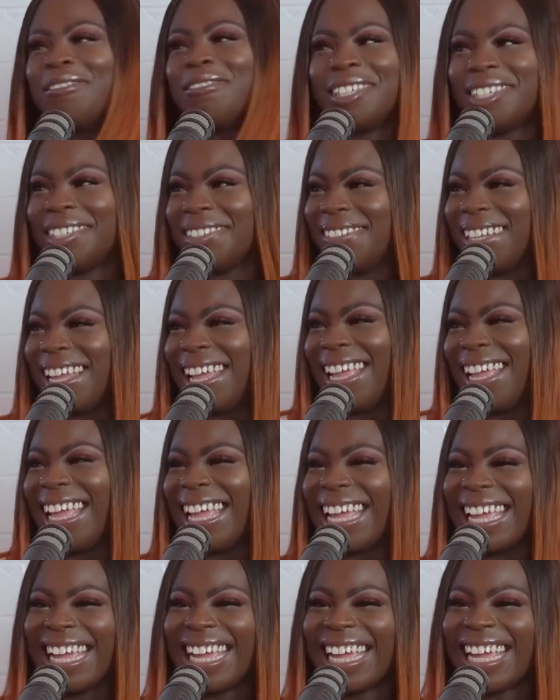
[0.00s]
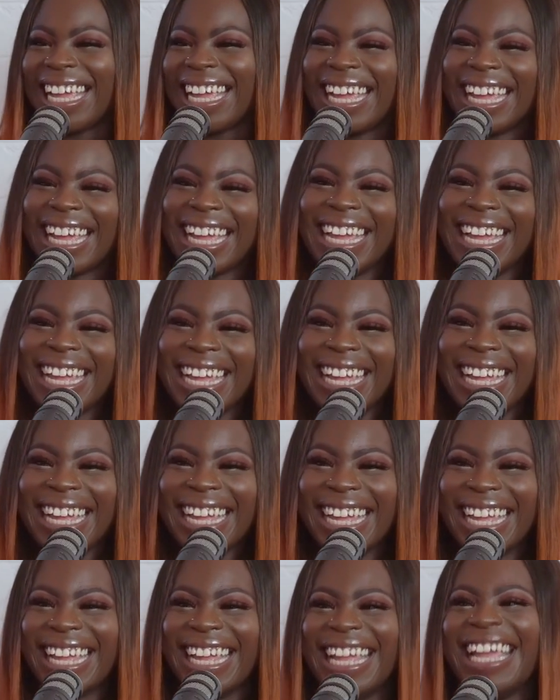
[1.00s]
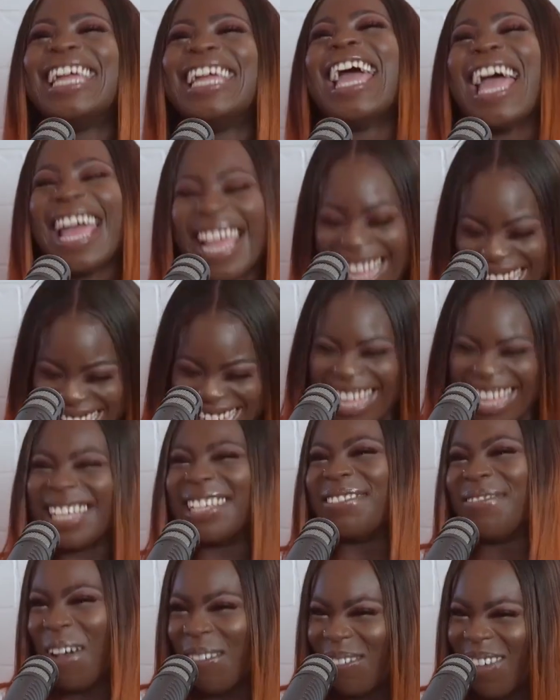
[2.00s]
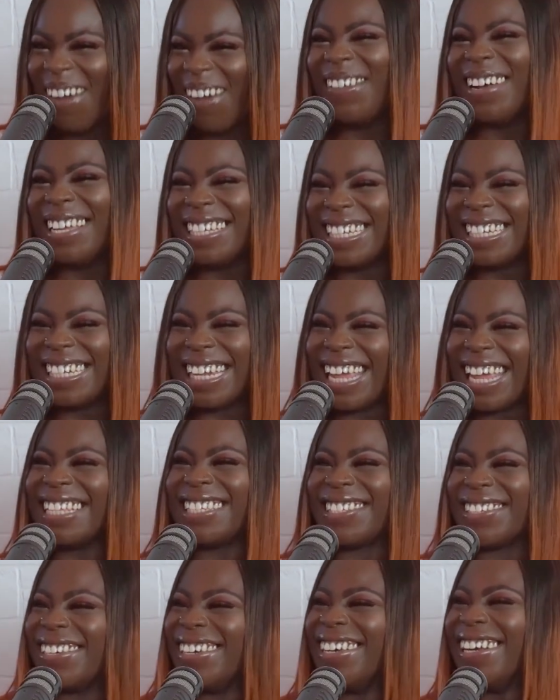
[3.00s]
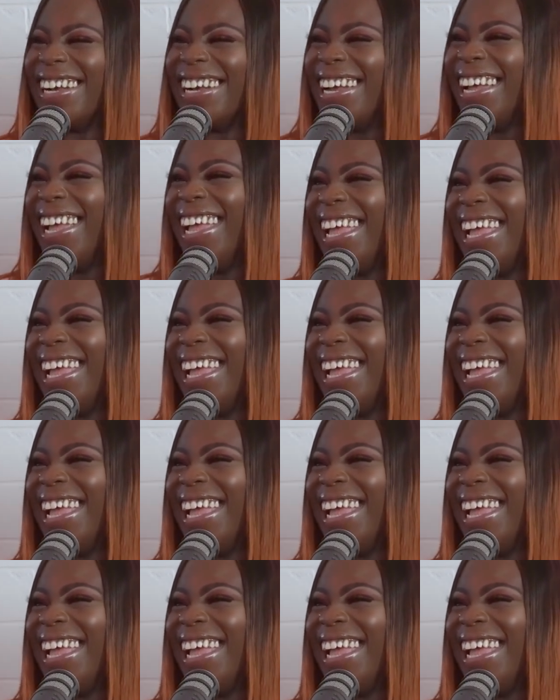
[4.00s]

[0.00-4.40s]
it because yeah. he married it, right? Your yeah, mom. Yeah, yeah. Mom, mom does. I just forgot